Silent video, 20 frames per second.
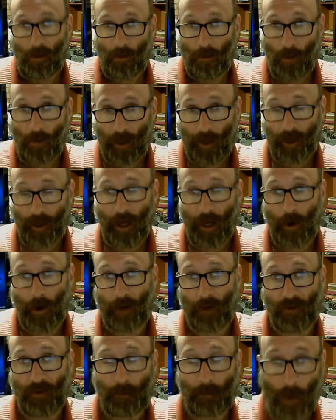We're going to go
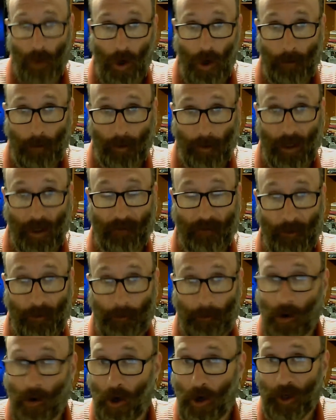over to my beloved
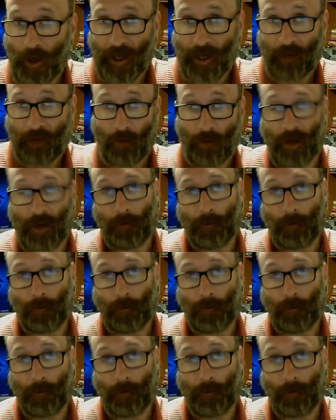Pioneer rear